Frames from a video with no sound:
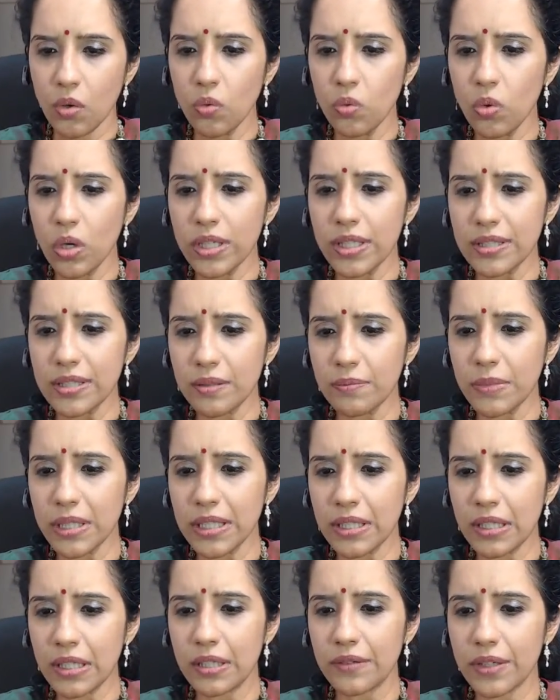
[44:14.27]
What does it
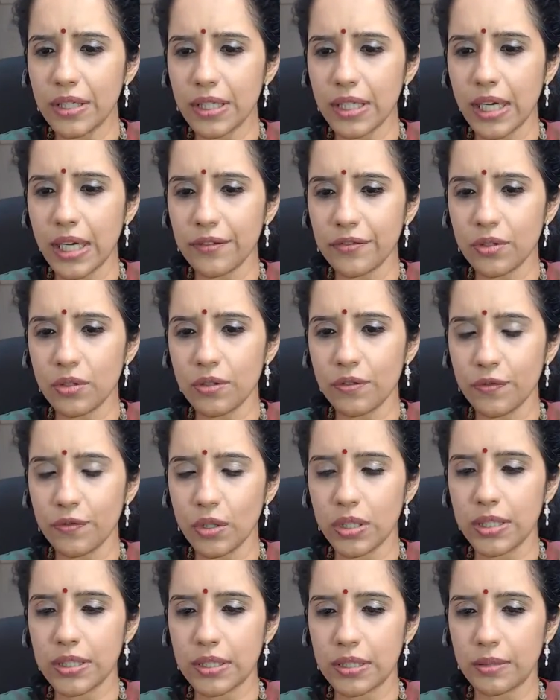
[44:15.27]
mean living life to the
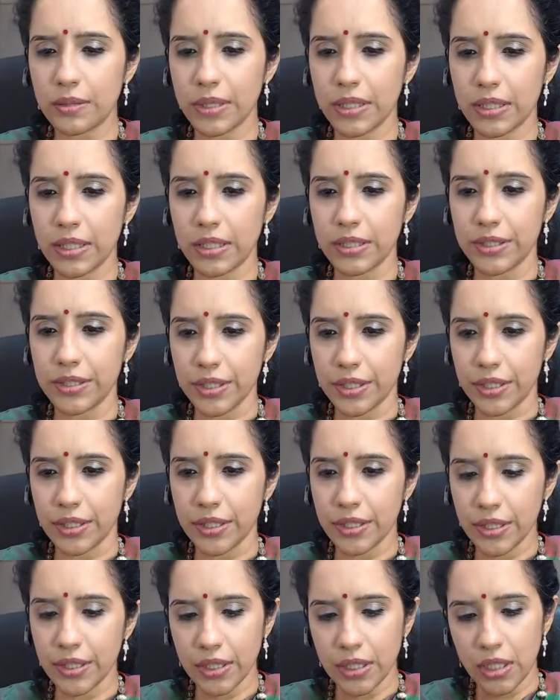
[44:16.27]
fullest, Namita
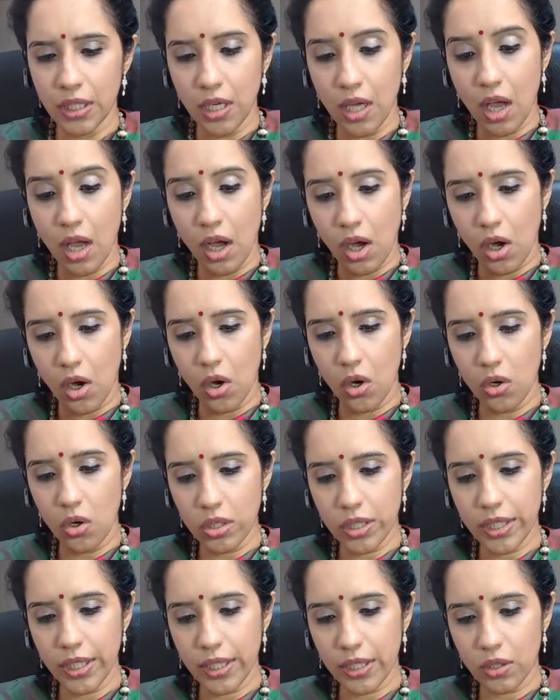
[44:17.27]
ji?
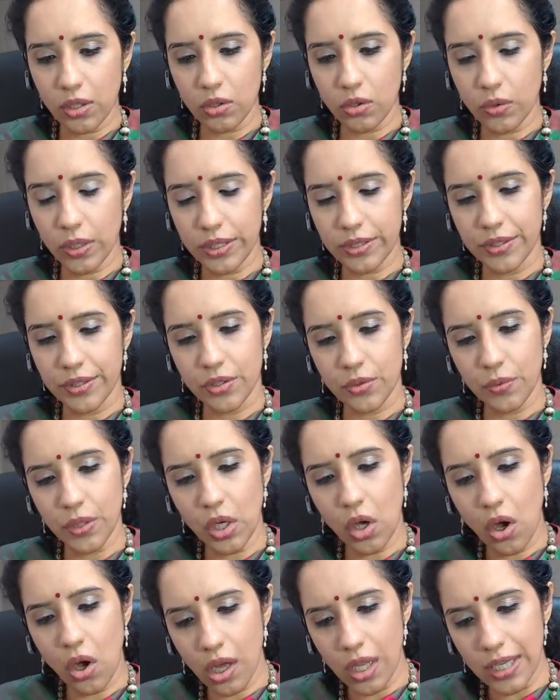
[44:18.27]
Okay, good question. So
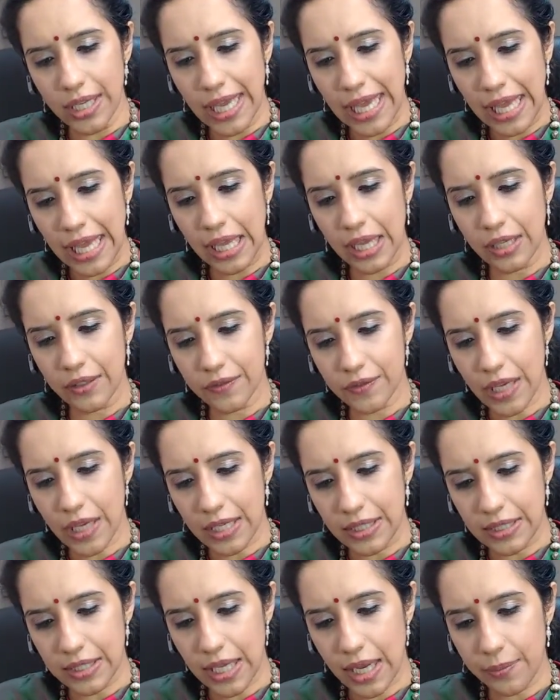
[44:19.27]
we all have
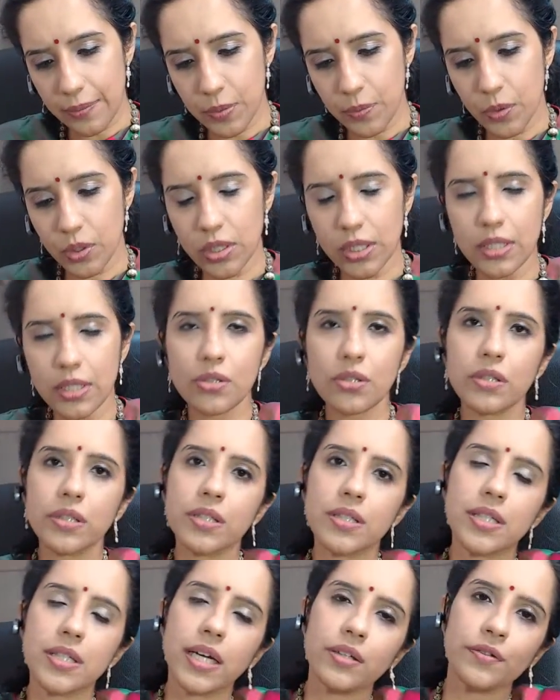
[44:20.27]
untapped potential
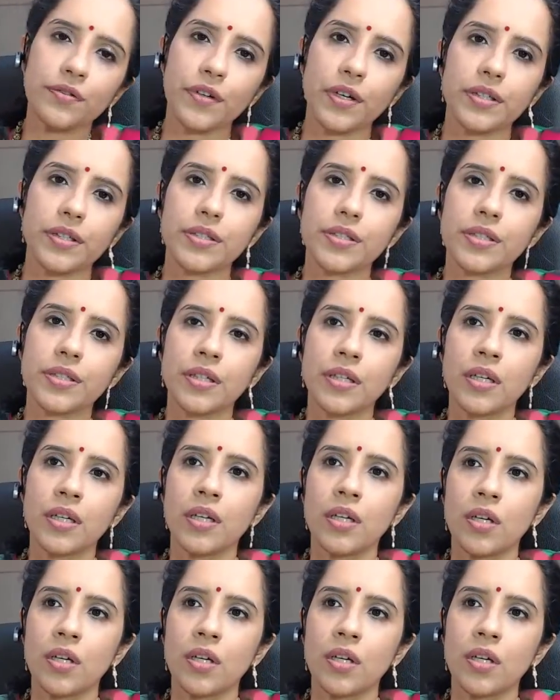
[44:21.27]
inside of us.